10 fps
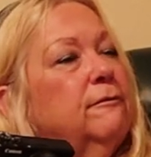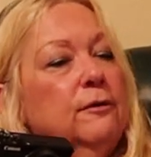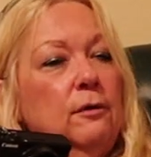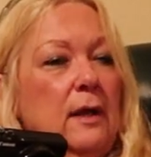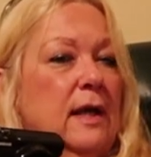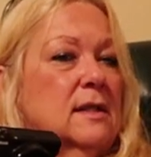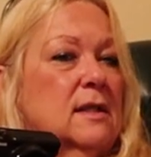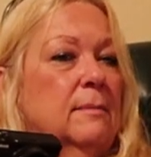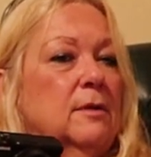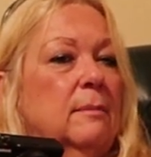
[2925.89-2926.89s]
a flu-like
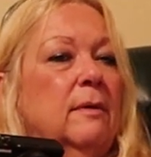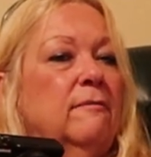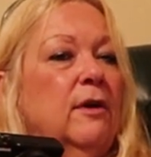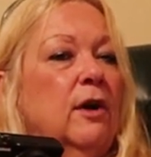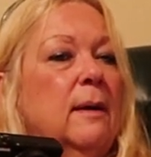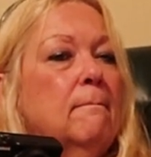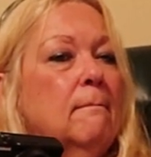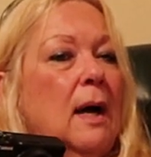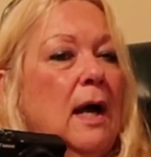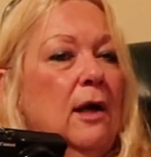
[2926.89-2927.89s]
symptom. Oh
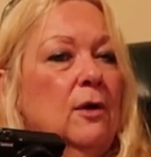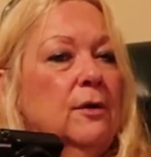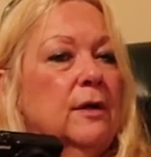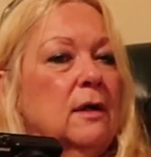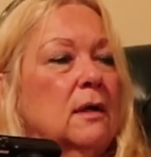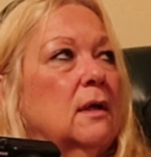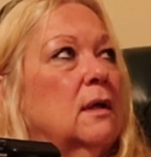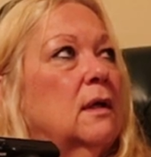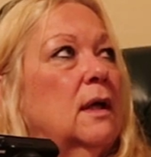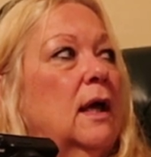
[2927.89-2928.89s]
wow. Mild.
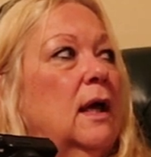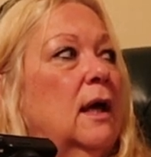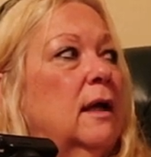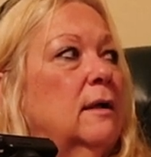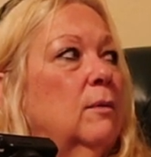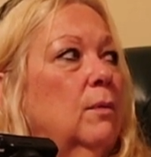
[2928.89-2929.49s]
And